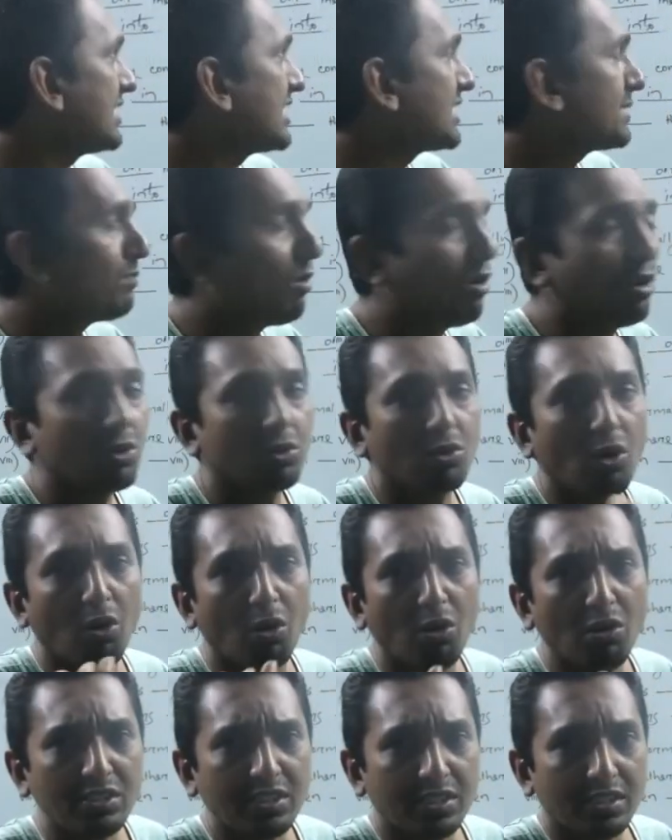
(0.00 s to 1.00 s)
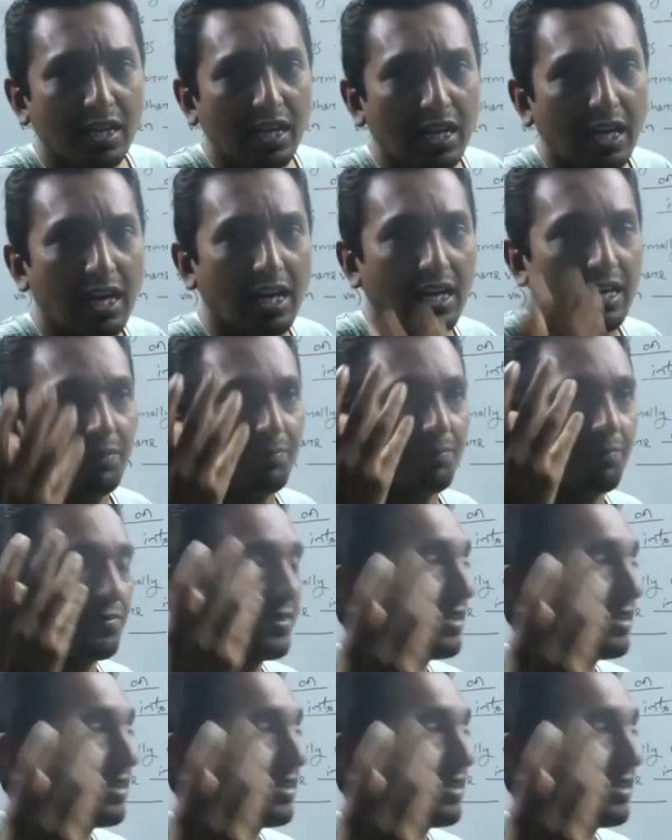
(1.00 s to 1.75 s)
Smoke goes up.